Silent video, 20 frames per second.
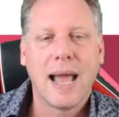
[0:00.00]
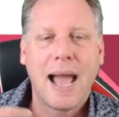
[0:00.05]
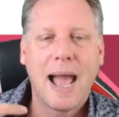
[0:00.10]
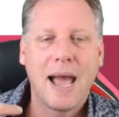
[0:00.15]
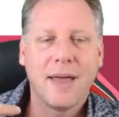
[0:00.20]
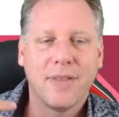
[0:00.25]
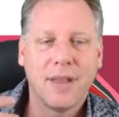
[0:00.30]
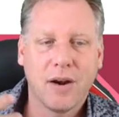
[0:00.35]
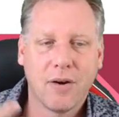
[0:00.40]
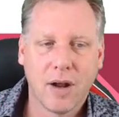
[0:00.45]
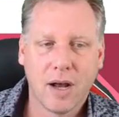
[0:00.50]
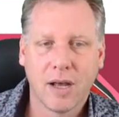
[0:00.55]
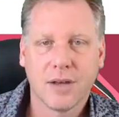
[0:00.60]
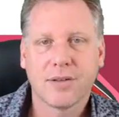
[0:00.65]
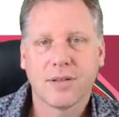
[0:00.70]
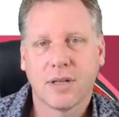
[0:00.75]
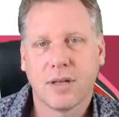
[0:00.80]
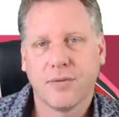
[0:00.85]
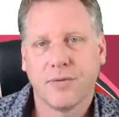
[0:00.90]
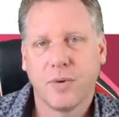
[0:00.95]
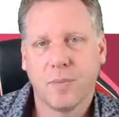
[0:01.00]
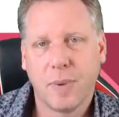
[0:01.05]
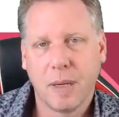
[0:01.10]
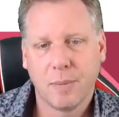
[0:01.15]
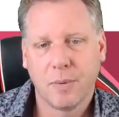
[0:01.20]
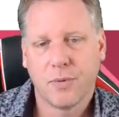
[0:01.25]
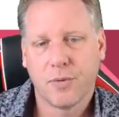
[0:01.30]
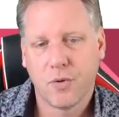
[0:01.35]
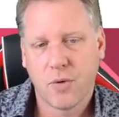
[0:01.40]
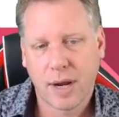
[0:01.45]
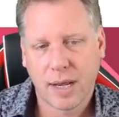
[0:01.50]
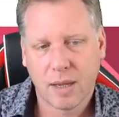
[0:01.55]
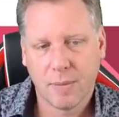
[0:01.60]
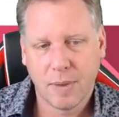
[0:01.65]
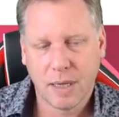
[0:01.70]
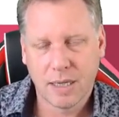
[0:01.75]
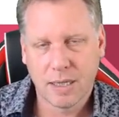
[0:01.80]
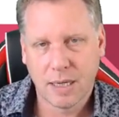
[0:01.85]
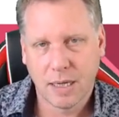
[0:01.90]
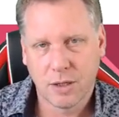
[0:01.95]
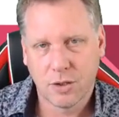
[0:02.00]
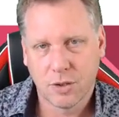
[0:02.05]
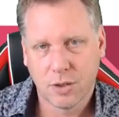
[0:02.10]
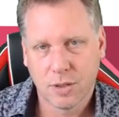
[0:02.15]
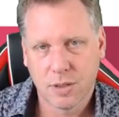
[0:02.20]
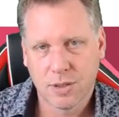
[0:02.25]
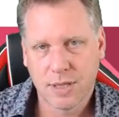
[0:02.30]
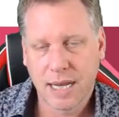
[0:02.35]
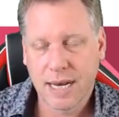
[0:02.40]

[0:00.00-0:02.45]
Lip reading: and they're asking for people for recommendations.